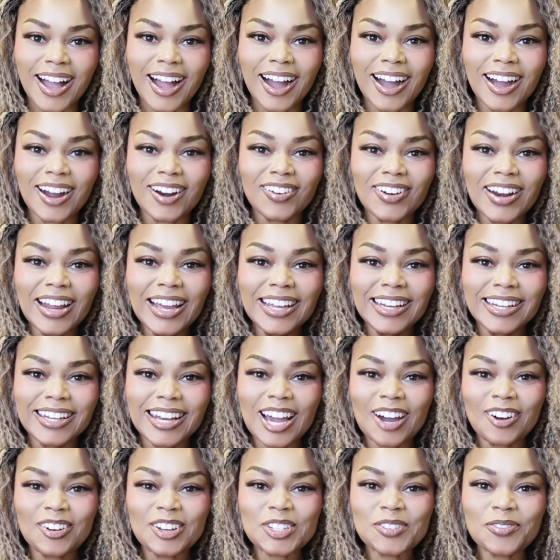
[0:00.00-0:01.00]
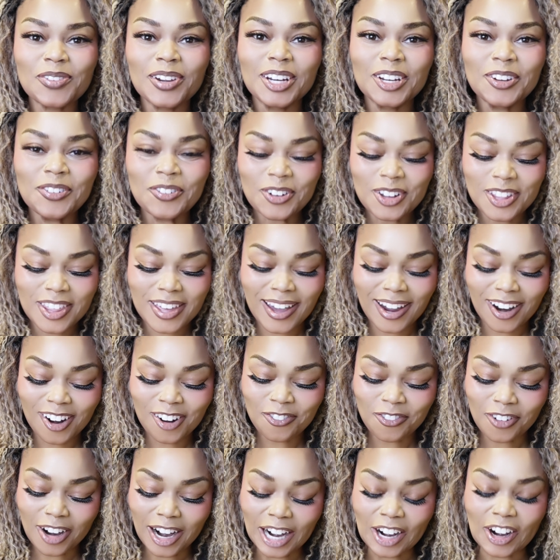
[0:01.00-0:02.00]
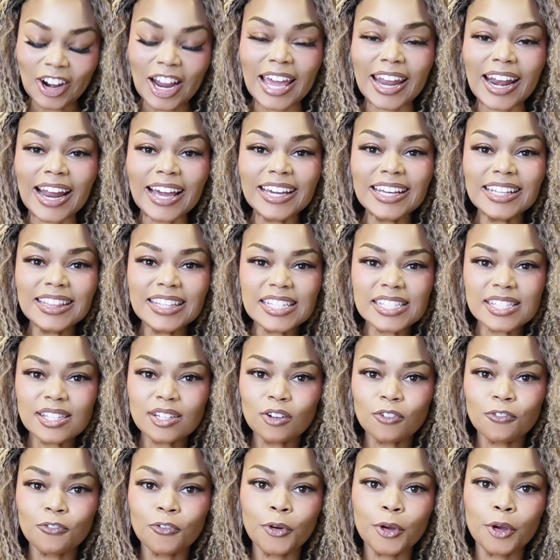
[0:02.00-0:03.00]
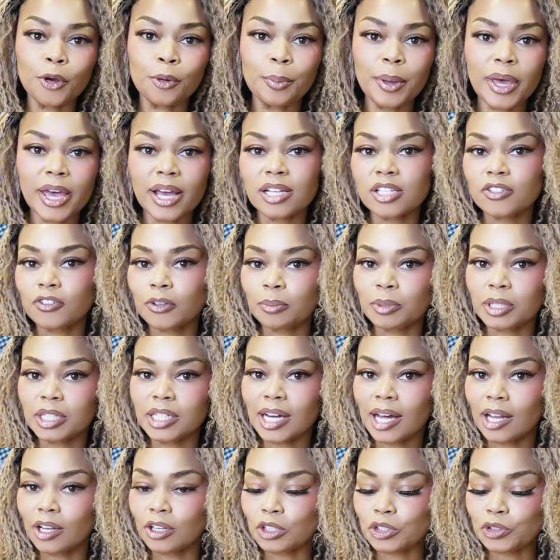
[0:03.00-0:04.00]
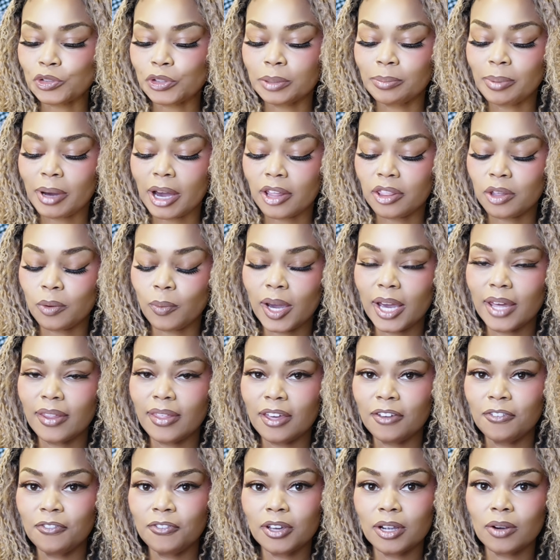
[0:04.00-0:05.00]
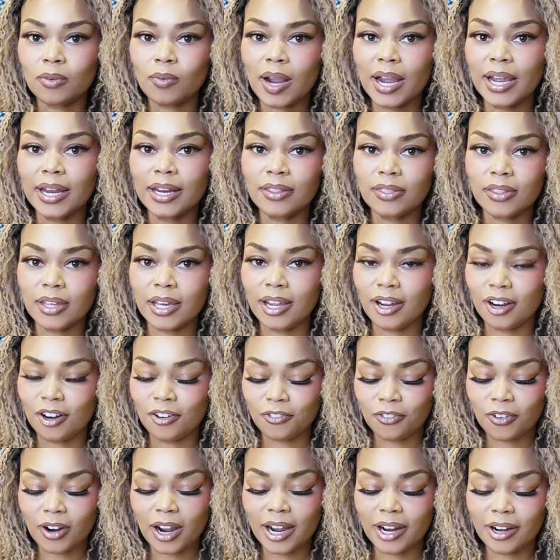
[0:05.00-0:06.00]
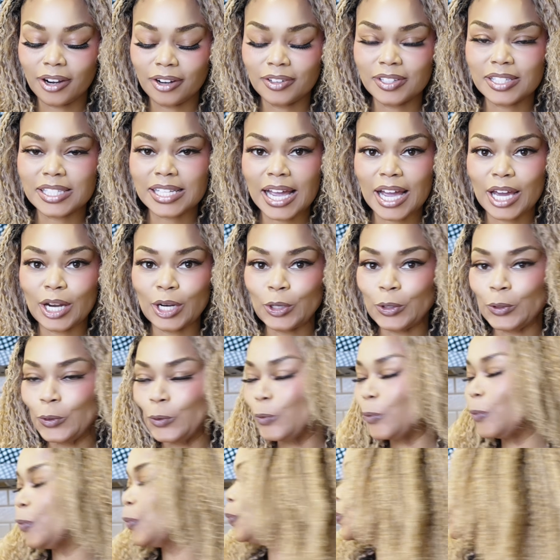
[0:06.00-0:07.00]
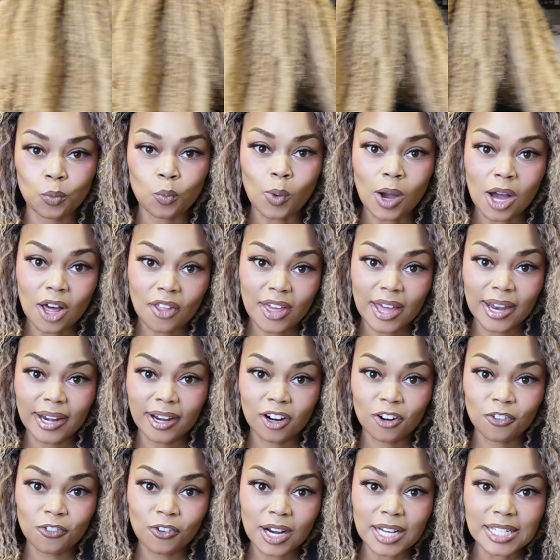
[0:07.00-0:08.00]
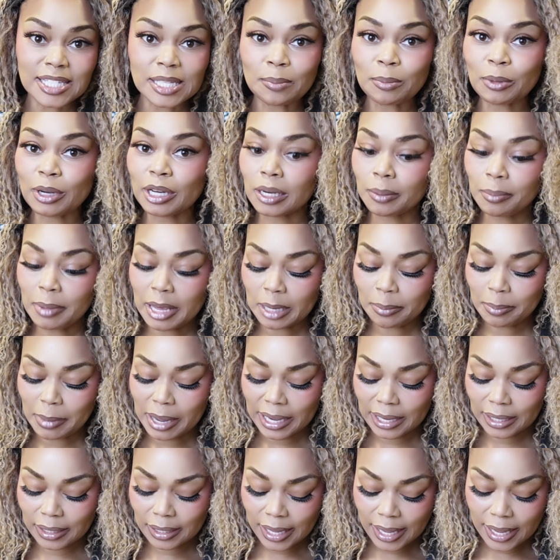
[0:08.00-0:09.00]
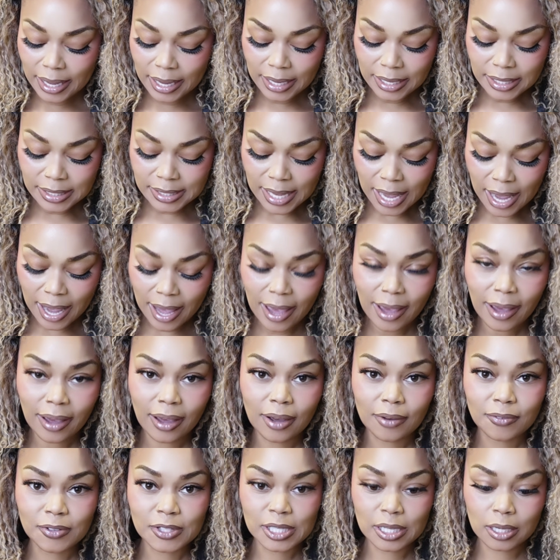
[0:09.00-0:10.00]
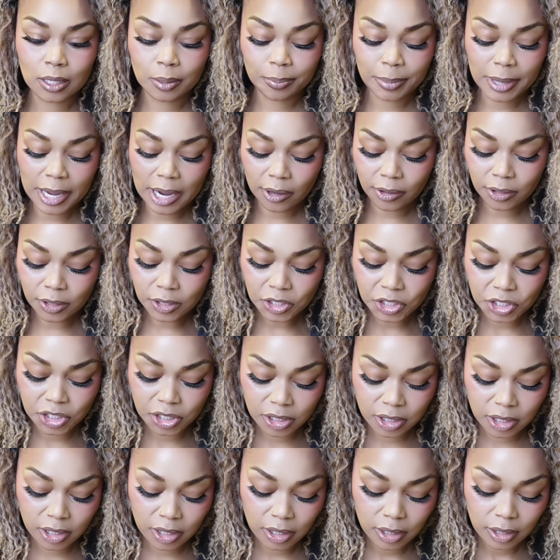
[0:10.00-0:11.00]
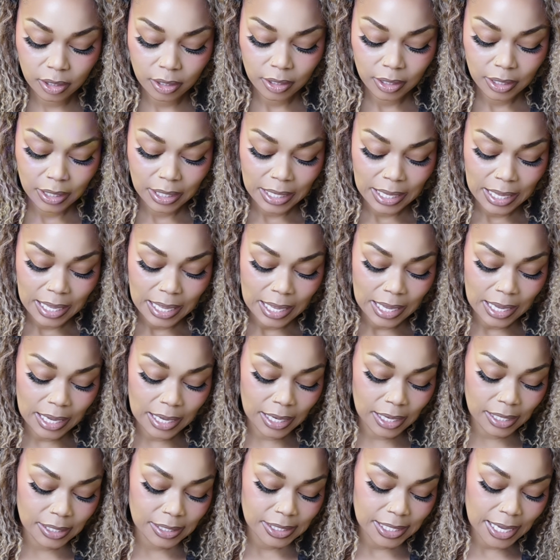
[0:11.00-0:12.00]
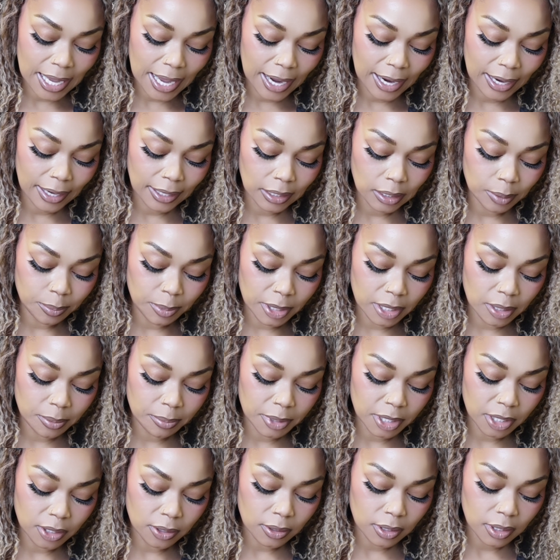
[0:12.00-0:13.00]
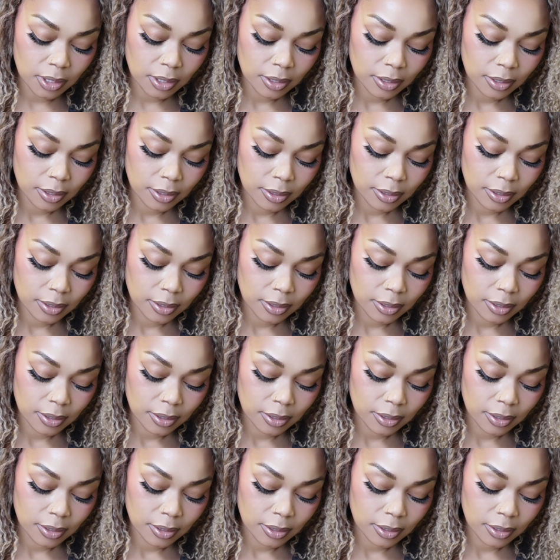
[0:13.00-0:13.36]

All right, now it's ready for the air fryer. And I get these little foil pans from the Dollar Tree, by the way. They fit right in the air fryer. It's kind of cool. While that air fries, I'm gonna make my glaze. I have some powdered sugar, a tiny bit of milk.